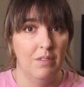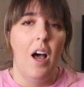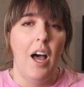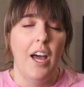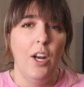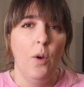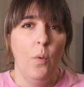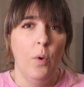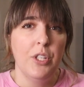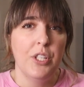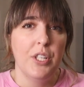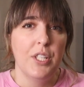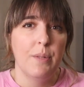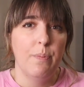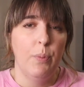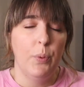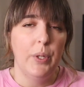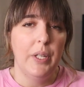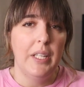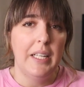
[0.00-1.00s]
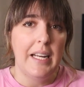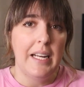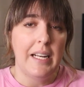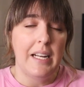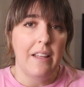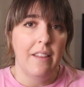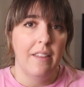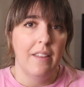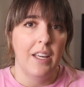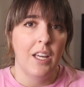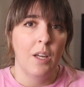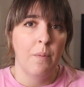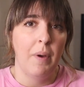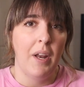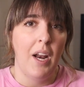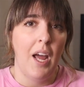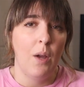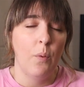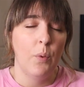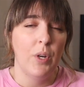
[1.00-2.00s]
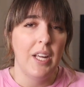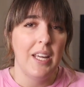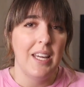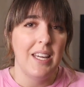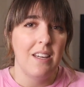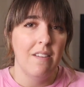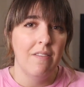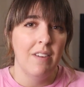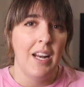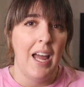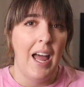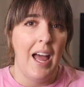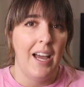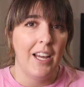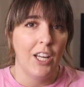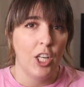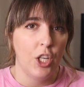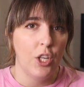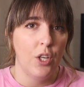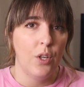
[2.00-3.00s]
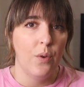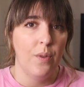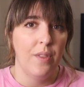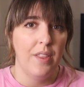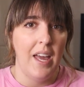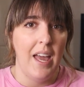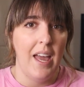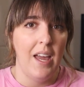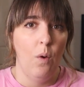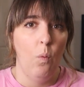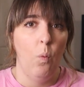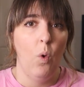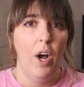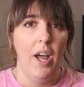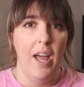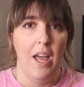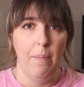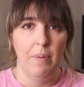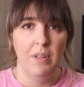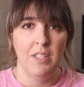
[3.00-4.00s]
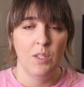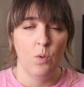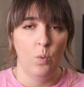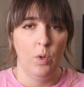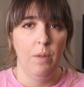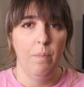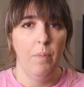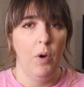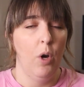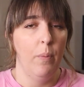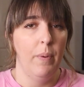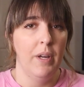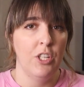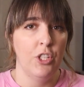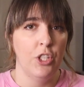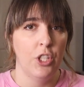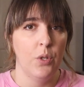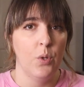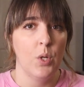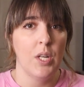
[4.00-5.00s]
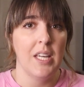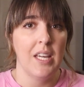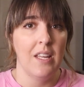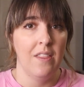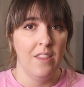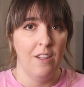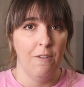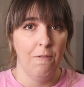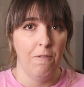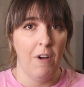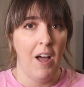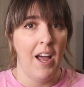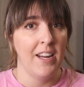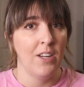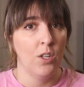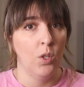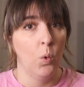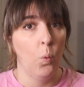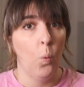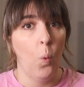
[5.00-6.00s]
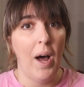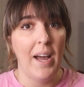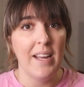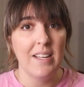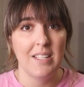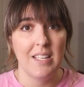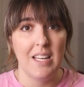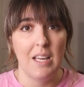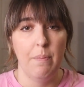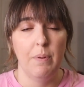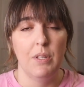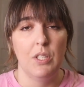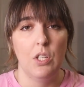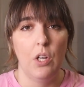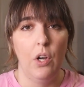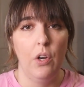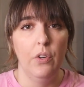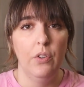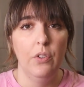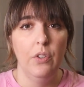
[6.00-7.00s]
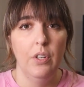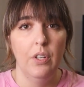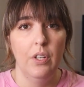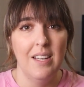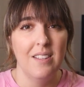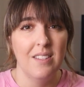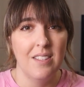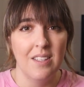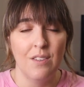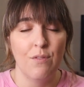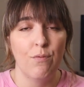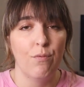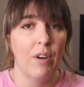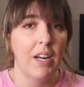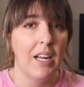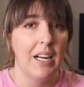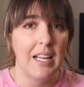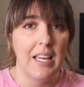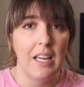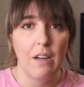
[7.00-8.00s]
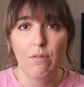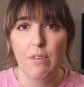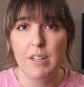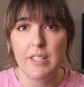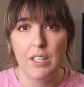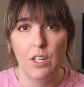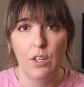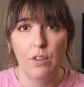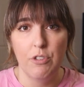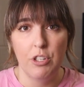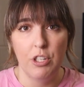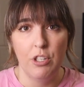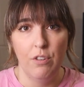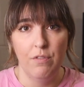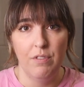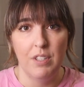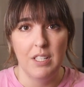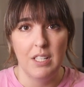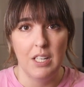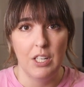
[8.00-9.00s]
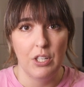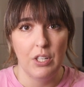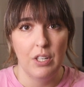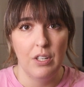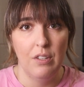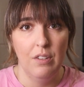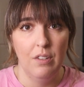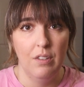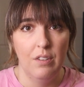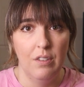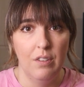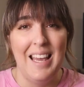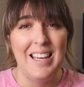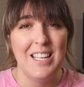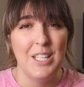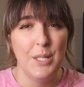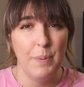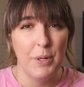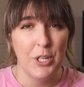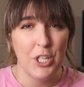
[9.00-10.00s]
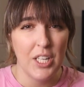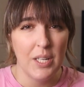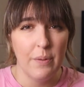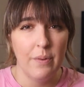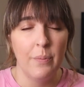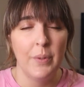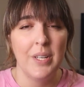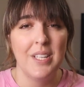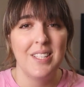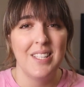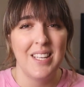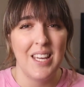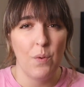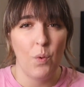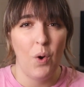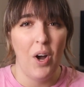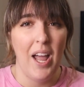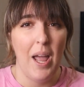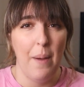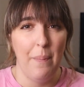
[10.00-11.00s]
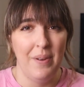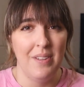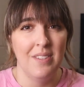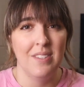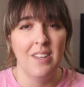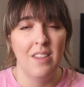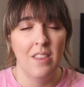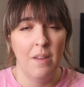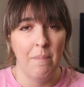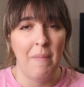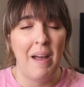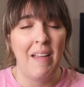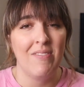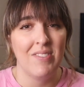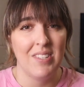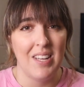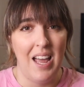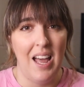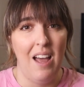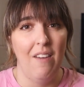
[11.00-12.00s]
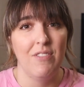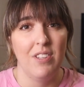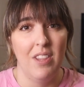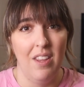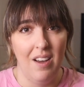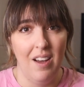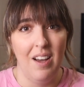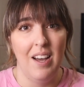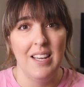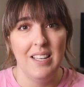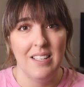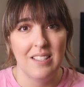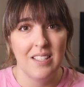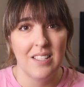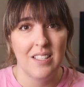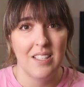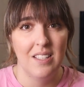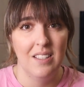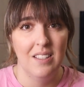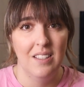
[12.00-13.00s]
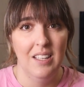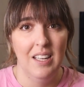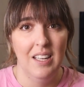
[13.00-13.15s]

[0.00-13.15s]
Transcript: I don't want to spoil anything, but I would even argue that what happens with Bob and Judy in the final white episode isn't really a resolution of this issue, especially when we see what happens in the months after the heist.